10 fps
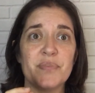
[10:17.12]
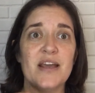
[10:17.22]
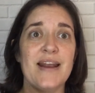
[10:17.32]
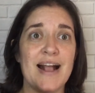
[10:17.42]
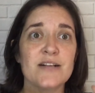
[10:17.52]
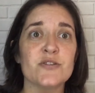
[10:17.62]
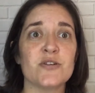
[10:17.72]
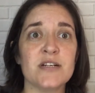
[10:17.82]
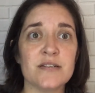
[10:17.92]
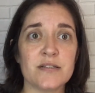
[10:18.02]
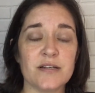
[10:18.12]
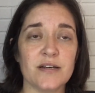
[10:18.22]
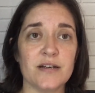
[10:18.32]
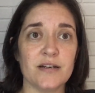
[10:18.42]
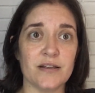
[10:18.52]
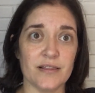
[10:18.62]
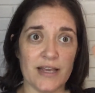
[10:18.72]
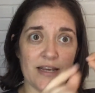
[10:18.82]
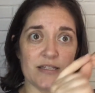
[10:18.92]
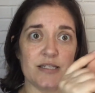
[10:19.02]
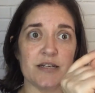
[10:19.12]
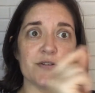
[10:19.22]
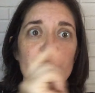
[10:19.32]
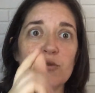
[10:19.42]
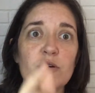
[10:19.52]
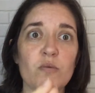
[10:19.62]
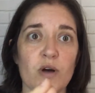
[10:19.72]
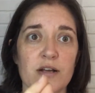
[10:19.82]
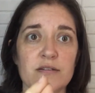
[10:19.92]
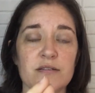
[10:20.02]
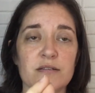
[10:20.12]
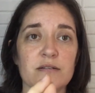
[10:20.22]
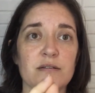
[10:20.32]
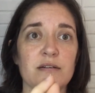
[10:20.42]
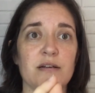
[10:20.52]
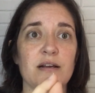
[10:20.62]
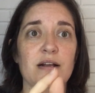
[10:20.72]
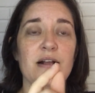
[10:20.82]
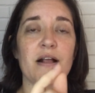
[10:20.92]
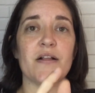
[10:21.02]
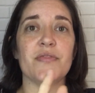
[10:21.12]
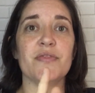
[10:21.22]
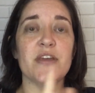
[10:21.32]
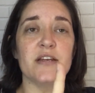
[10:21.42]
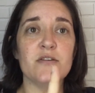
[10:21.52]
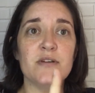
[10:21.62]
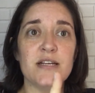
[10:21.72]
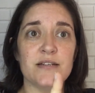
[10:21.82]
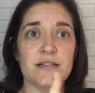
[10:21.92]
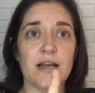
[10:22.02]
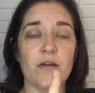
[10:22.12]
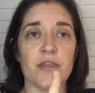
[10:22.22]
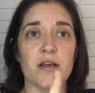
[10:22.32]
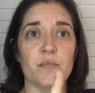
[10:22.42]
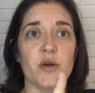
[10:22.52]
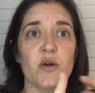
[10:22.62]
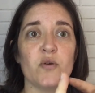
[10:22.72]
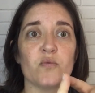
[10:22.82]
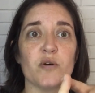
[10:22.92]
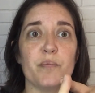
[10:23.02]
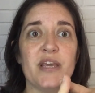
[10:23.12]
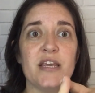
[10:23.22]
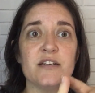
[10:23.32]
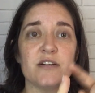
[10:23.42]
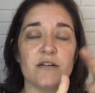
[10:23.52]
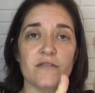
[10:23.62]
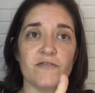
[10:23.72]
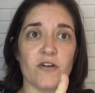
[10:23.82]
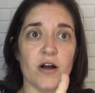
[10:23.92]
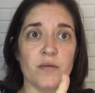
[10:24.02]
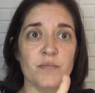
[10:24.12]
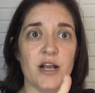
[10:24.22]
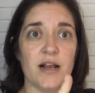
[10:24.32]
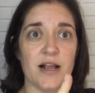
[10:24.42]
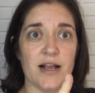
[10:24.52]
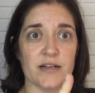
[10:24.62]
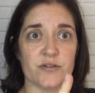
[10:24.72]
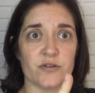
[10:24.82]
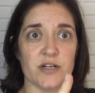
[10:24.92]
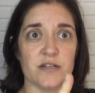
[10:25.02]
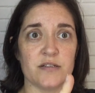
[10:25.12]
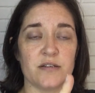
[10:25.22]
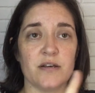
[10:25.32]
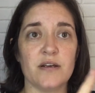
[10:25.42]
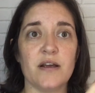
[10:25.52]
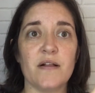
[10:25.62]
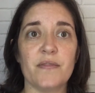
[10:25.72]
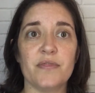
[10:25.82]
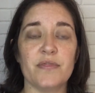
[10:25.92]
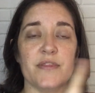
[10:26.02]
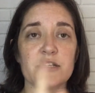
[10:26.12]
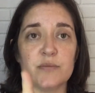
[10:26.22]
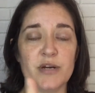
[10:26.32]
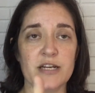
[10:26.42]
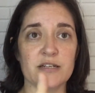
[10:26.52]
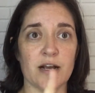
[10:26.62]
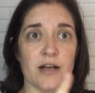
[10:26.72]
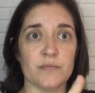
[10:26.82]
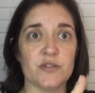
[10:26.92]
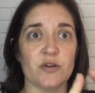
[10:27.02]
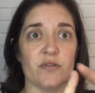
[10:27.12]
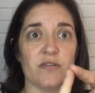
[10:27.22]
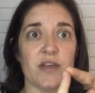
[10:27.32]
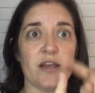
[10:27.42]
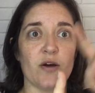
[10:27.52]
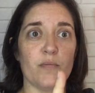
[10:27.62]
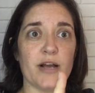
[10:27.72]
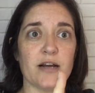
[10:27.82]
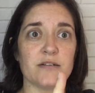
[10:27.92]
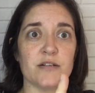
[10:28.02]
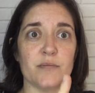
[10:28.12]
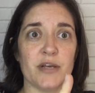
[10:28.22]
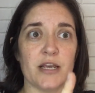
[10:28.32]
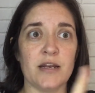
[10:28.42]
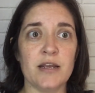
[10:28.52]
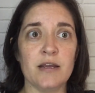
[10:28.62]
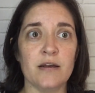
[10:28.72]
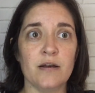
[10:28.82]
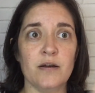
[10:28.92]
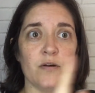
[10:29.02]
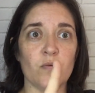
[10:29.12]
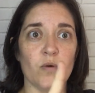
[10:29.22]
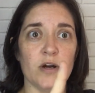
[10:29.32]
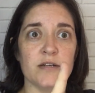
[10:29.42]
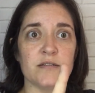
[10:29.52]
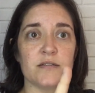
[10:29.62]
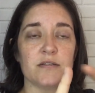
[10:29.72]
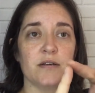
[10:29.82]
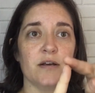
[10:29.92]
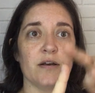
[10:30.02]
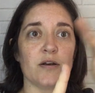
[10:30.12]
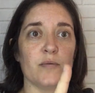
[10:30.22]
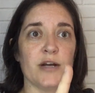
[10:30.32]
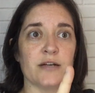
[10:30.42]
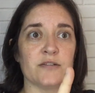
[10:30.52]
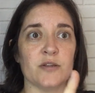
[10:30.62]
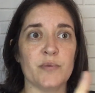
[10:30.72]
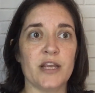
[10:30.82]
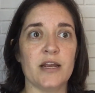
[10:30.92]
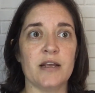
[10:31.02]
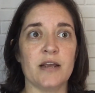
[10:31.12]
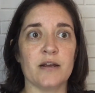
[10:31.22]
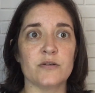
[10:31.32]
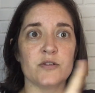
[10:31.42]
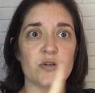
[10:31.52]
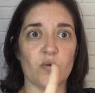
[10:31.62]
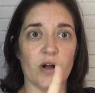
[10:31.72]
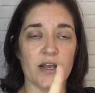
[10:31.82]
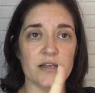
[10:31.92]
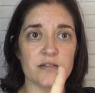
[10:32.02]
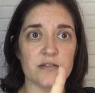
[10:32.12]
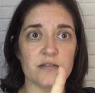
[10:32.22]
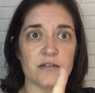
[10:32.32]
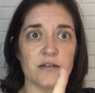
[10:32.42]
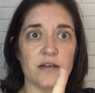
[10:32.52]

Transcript: An asterisk, they stitch through it once, then you need to tell them repeat from asterisk this many times so that they go back to the beginning once, go back to the beginning twice.